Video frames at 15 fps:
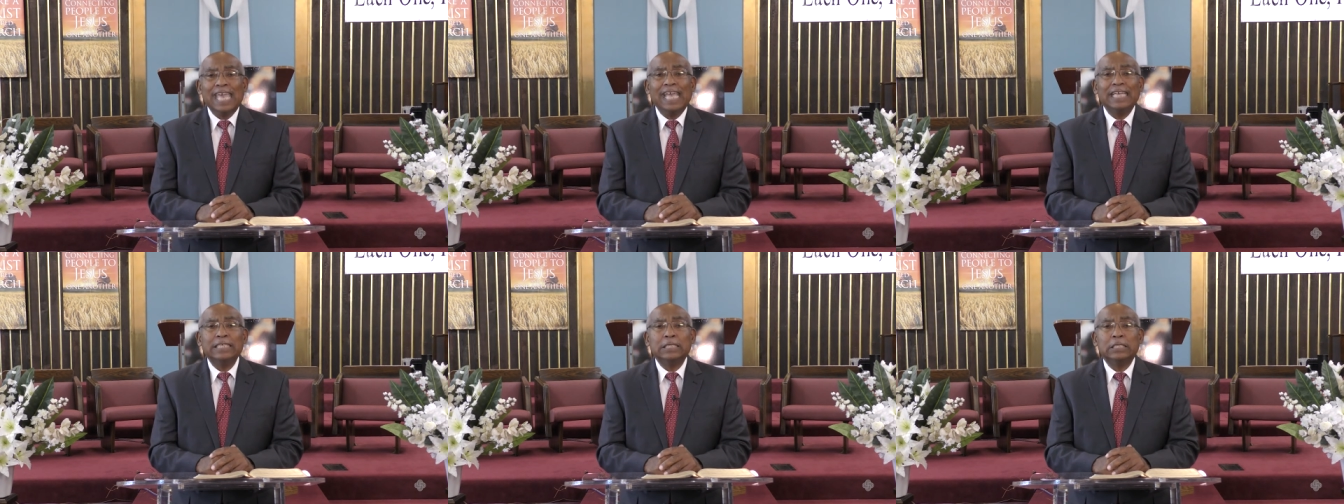
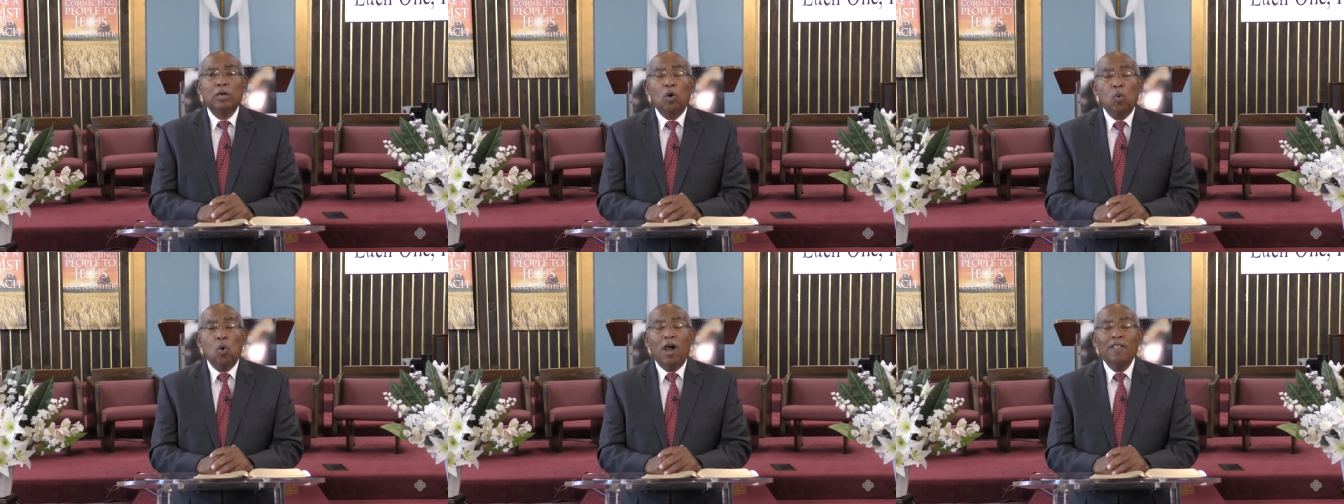He's
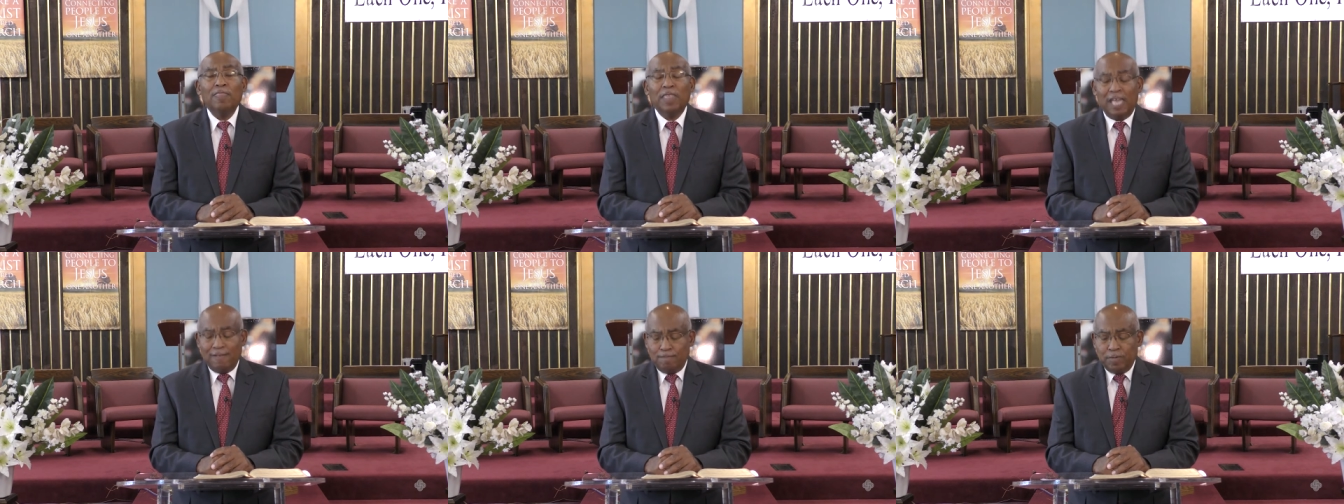the
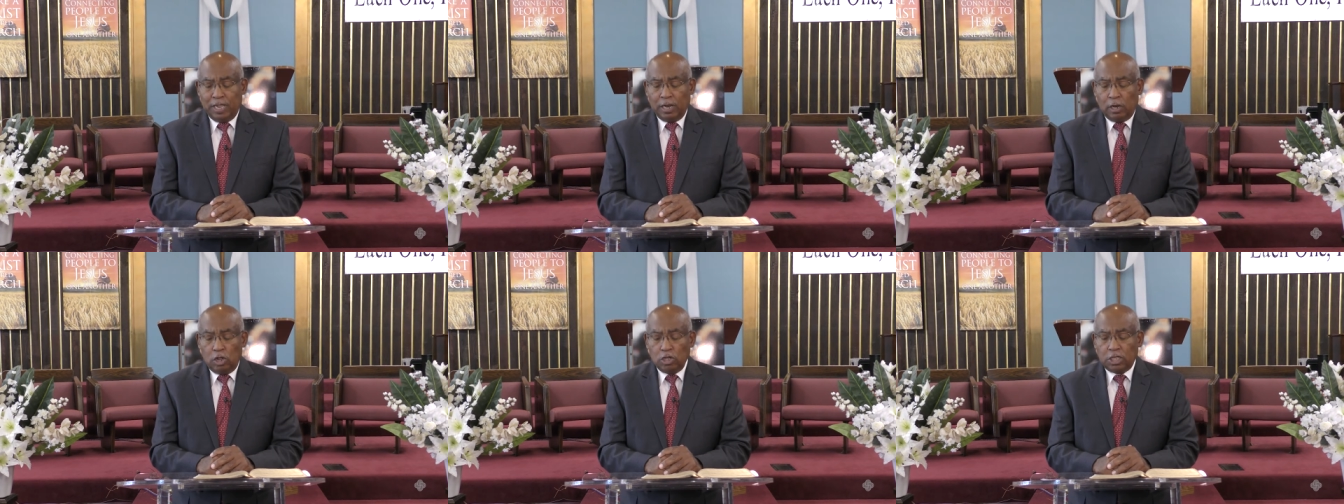one they've
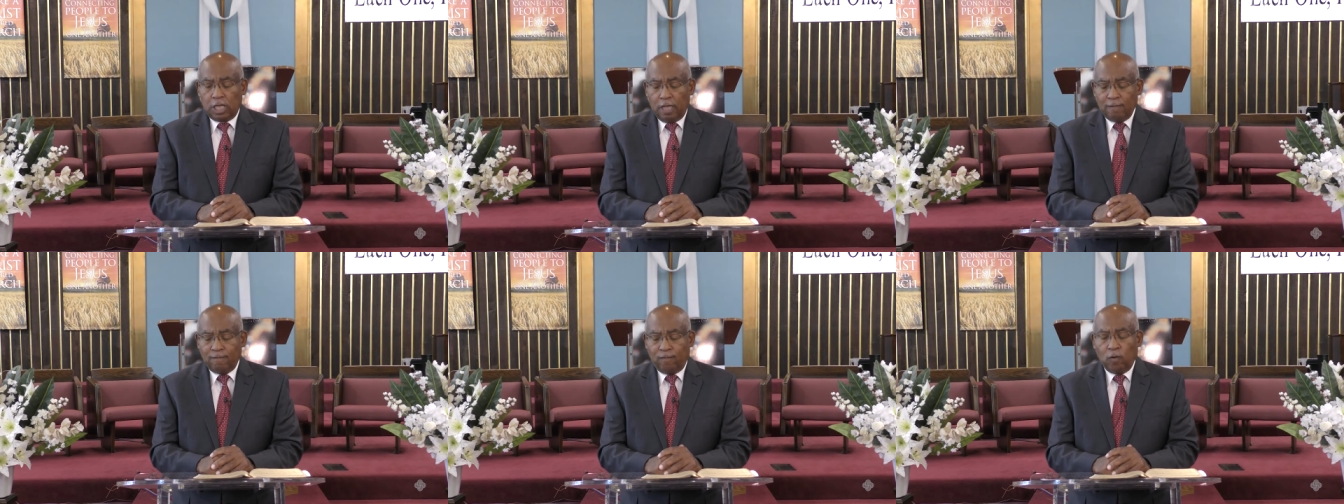been
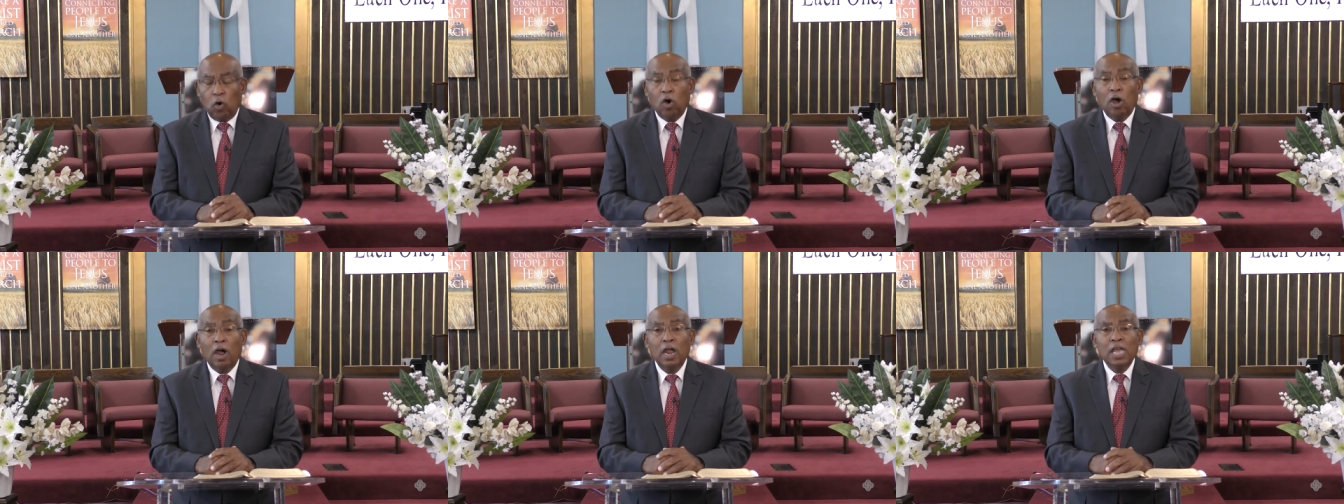looking
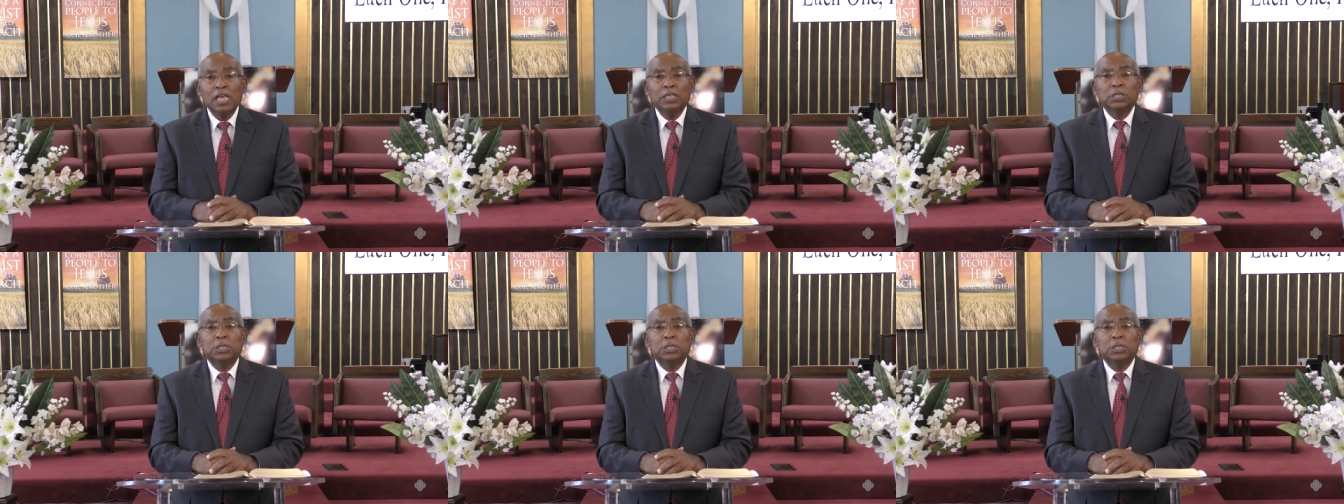for,